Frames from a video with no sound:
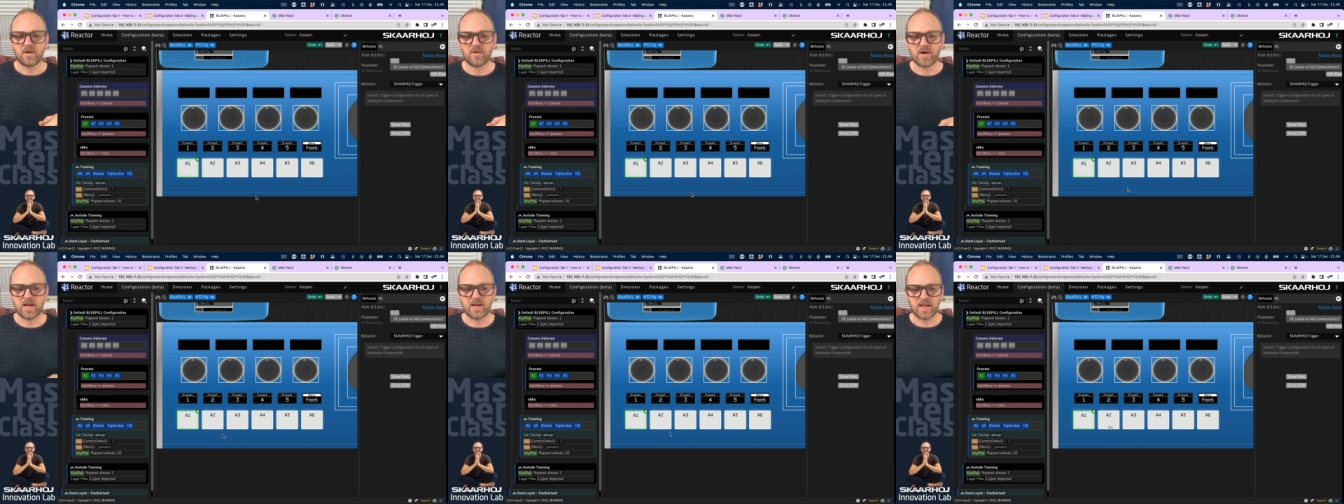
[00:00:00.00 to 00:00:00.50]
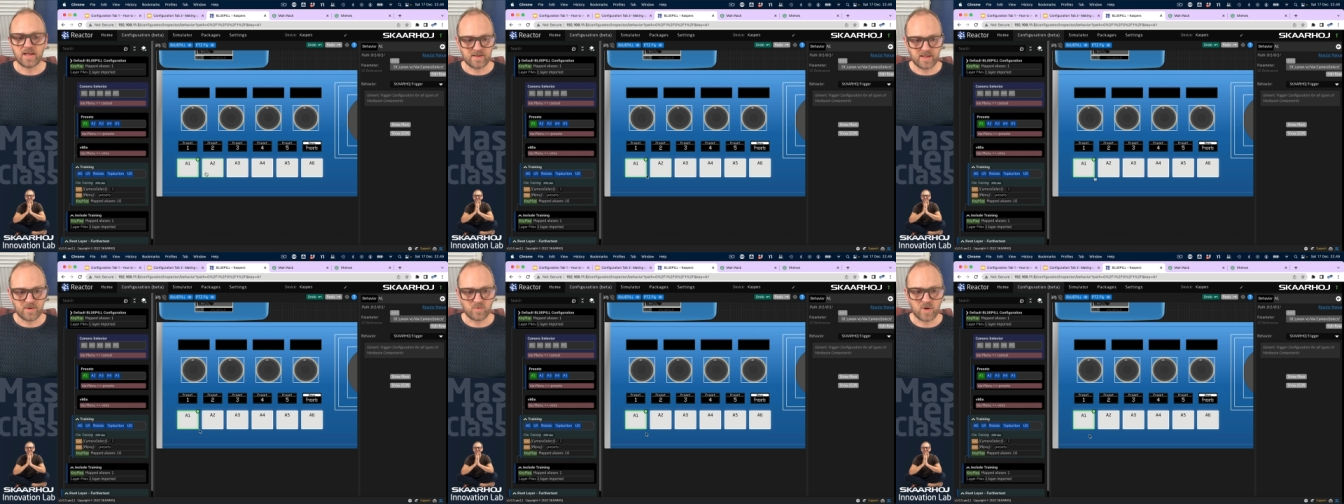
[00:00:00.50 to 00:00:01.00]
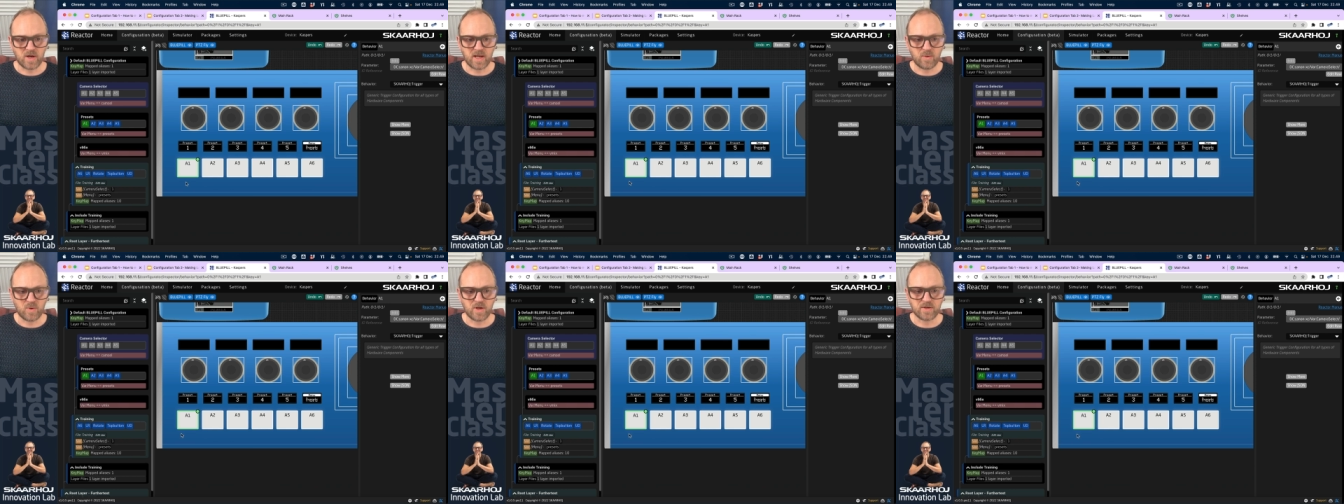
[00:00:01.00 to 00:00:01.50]
All right, and then what
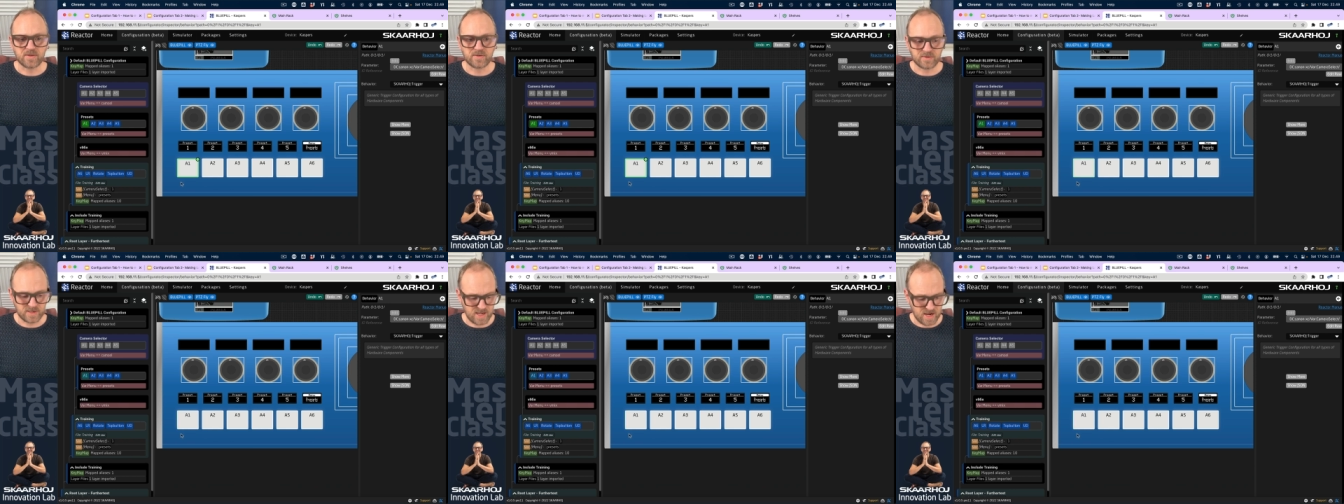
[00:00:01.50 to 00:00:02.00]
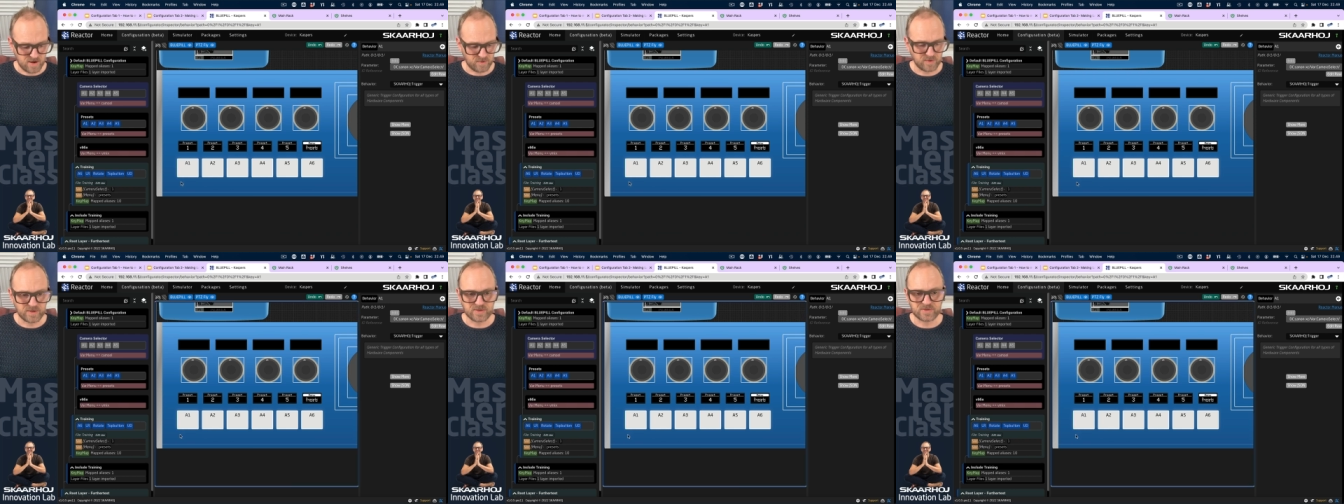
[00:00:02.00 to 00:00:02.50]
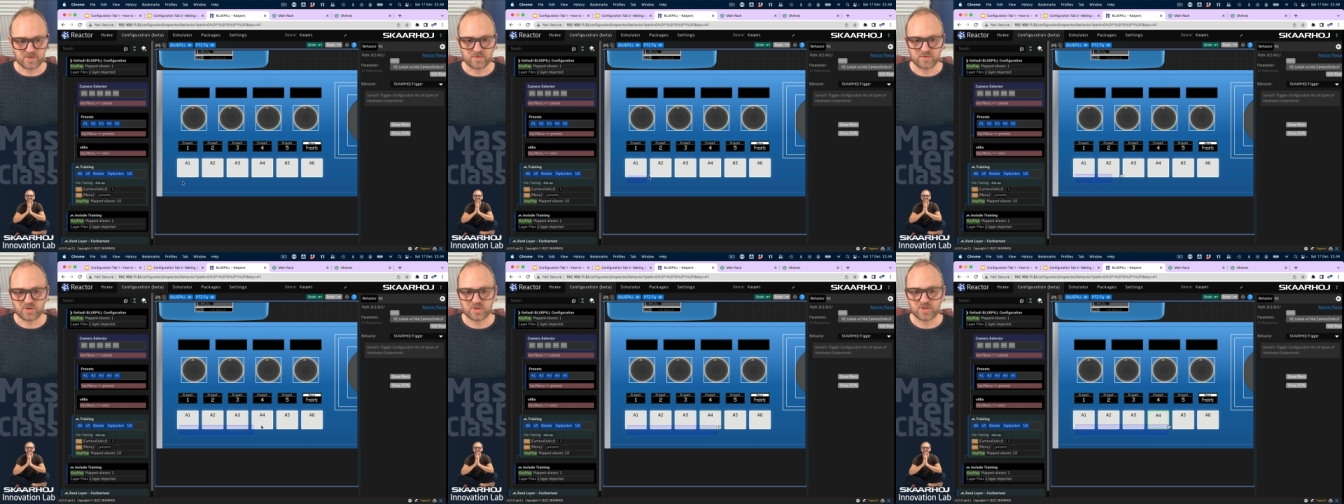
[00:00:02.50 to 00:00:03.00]
I want now is
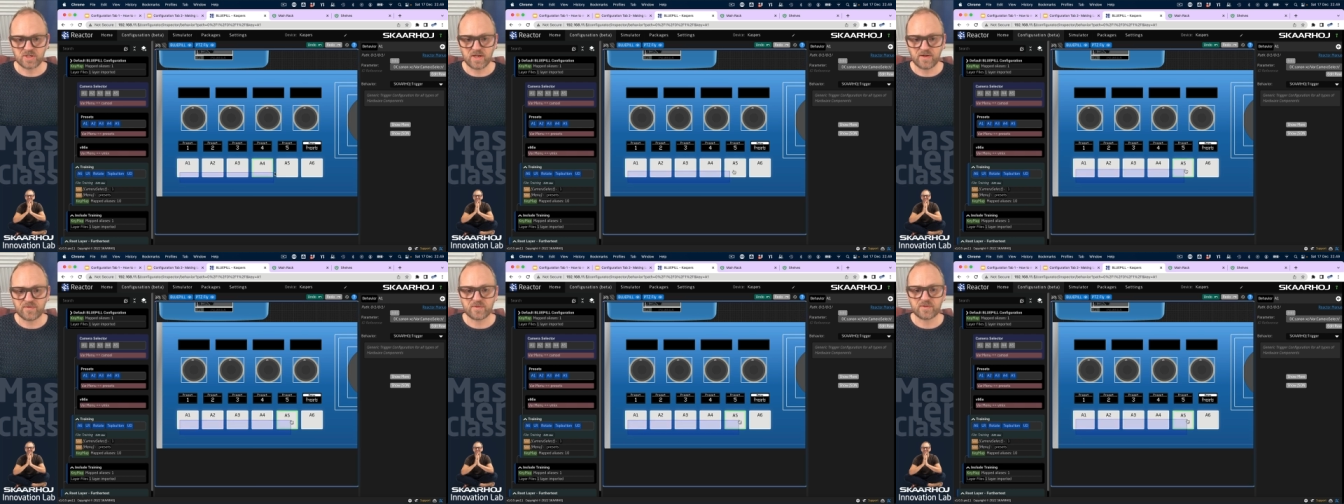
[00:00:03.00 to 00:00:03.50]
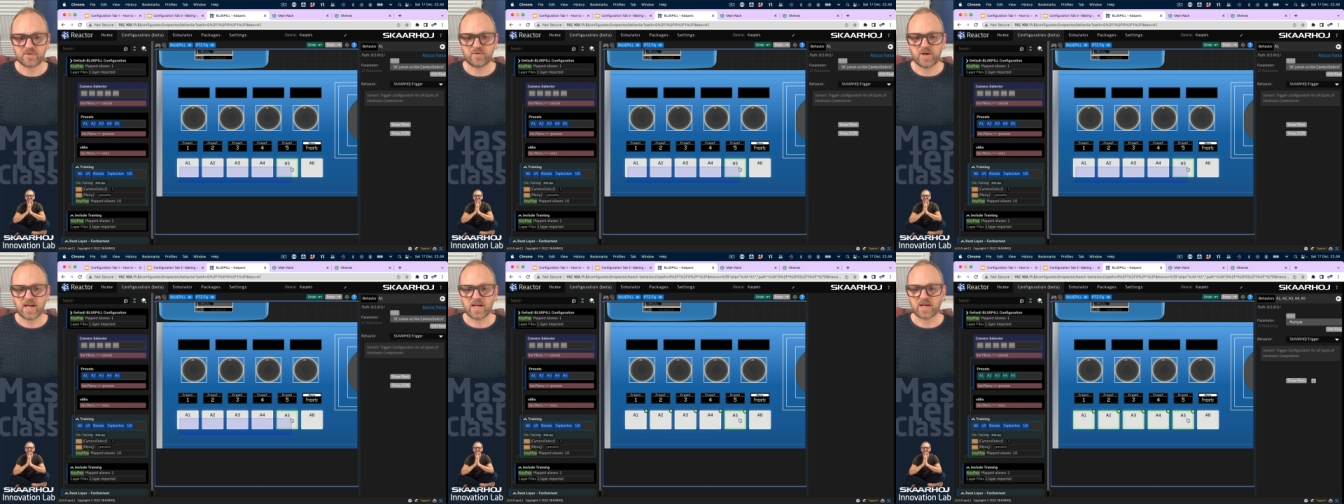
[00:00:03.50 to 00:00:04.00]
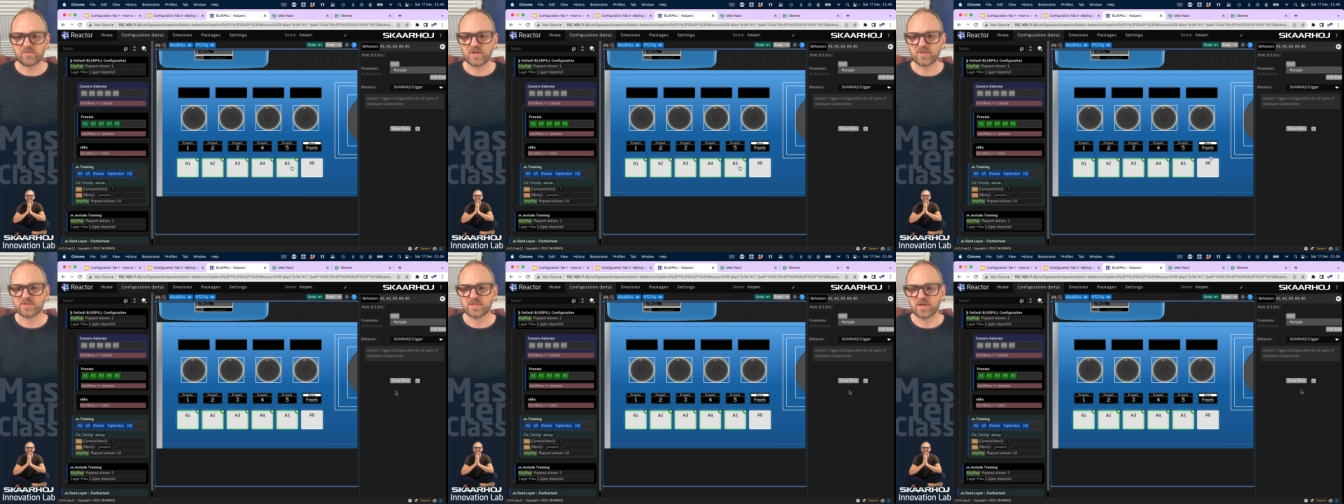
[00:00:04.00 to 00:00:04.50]
to shift drag
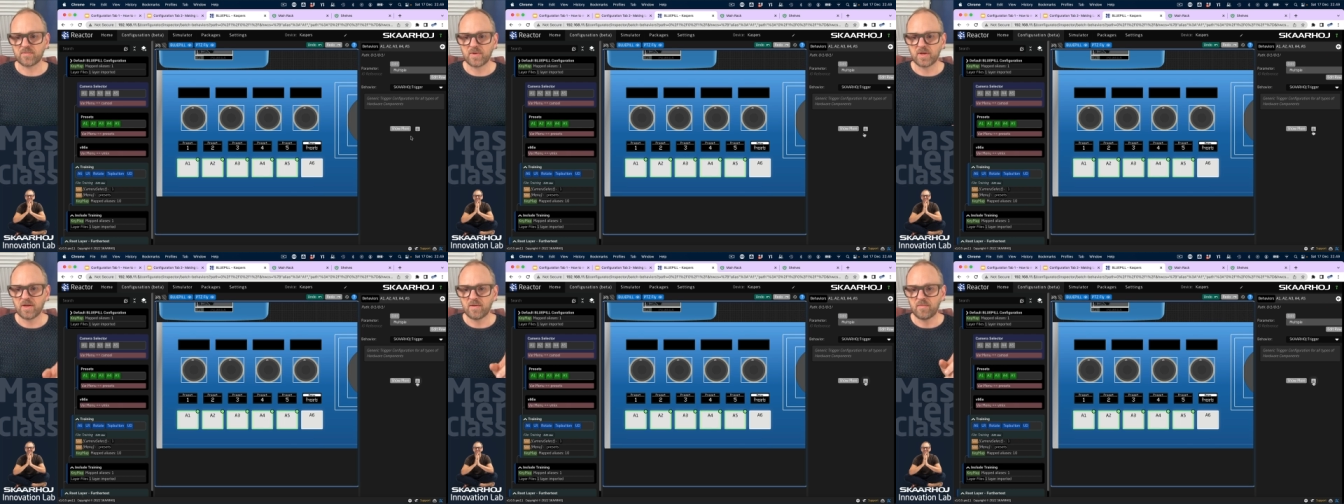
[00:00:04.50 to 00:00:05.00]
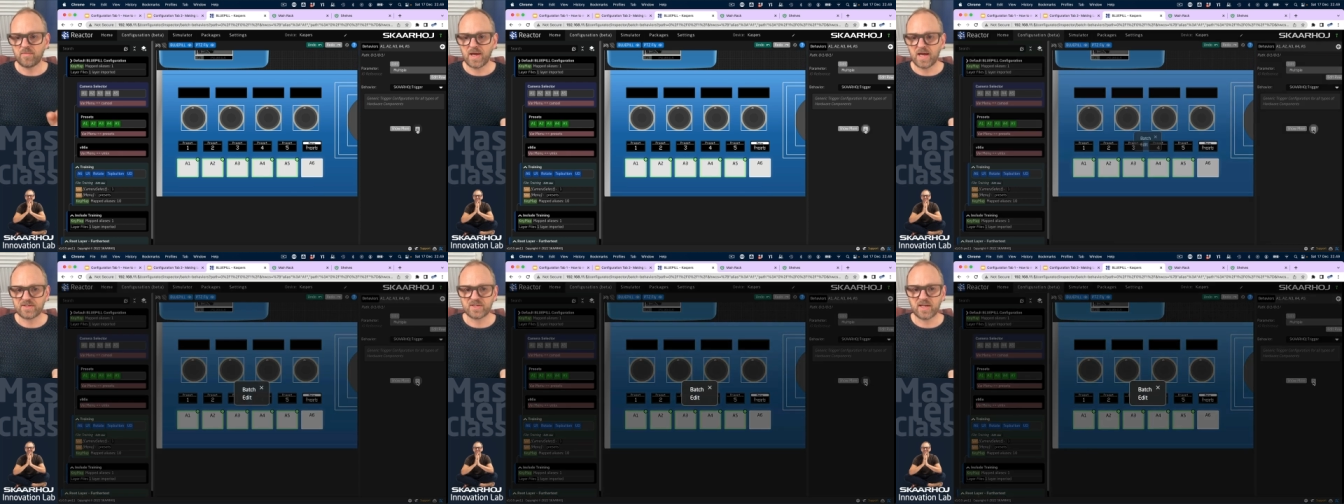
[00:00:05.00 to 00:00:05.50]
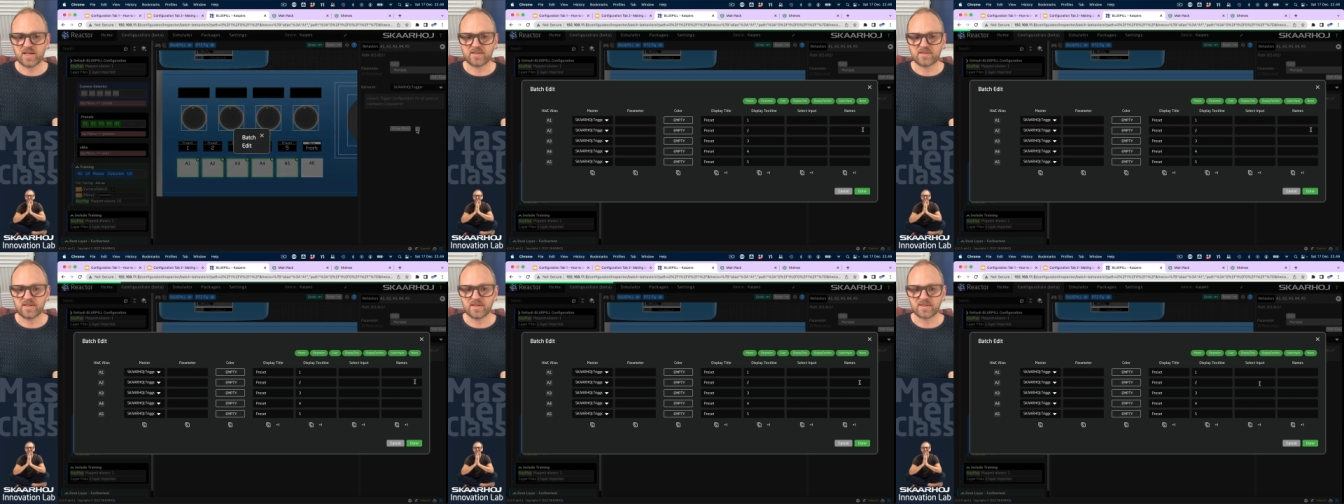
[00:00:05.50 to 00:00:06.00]
across them, batch
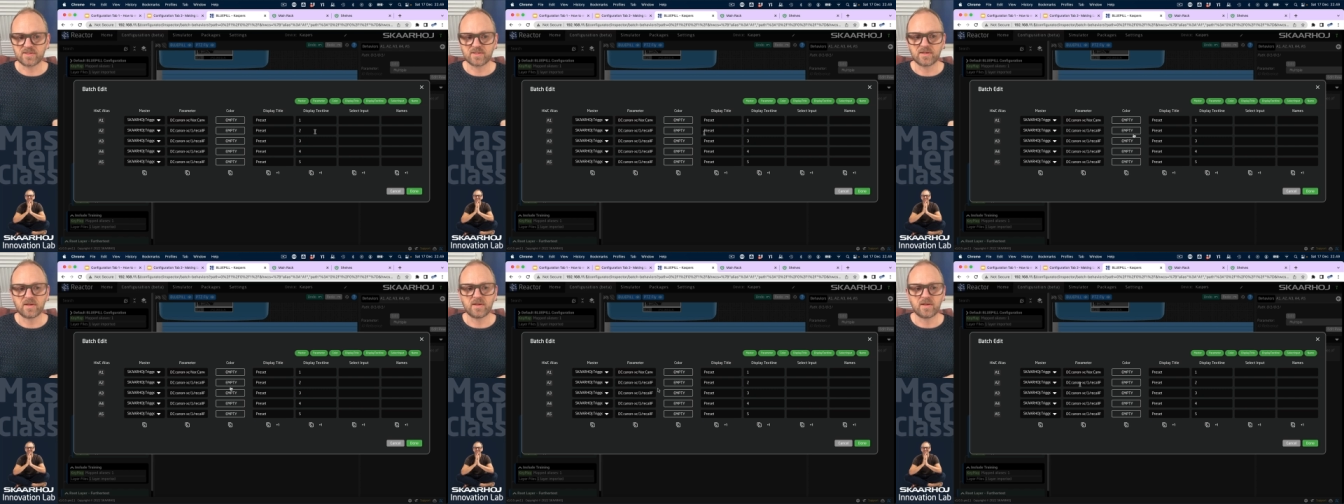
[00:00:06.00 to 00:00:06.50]
edit this,